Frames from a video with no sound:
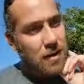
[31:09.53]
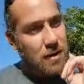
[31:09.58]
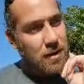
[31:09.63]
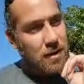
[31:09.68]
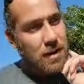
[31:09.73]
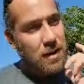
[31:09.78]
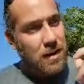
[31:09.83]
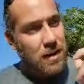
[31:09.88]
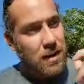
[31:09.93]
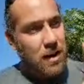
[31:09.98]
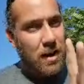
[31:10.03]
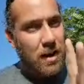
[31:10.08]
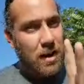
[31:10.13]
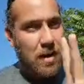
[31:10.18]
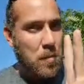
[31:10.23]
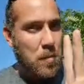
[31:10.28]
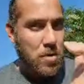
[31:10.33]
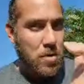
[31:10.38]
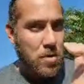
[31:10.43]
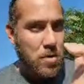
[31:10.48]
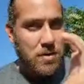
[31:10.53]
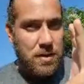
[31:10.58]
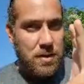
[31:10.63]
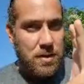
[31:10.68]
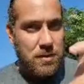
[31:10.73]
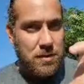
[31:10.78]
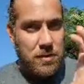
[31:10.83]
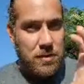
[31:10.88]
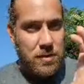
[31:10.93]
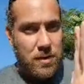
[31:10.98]
getting a emergency
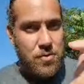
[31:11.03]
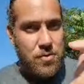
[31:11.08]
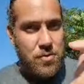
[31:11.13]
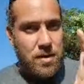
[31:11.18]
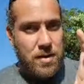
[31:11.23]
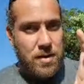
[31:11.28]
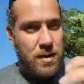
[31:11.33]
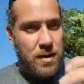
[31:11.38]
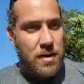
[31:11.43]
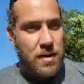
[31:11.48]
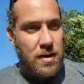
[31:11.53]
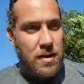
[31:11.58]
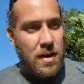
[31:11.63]
surgery done.